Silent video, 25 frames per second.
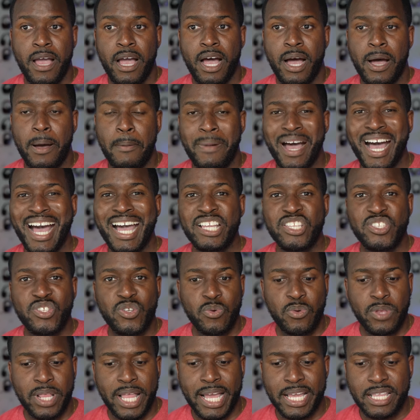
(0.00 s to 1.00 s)
Um, I
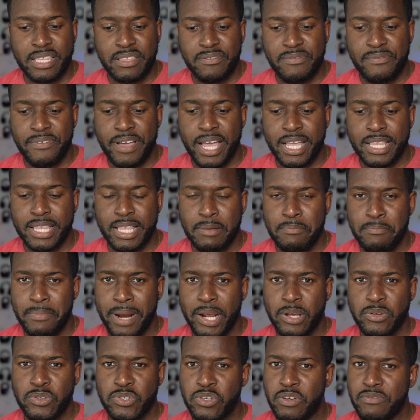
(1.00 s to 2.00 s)
do like the fact that
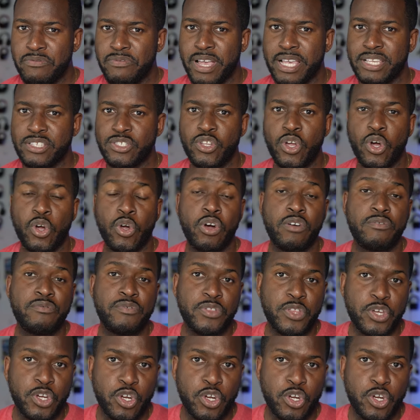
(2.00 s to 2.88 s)
Microsoft has not gone for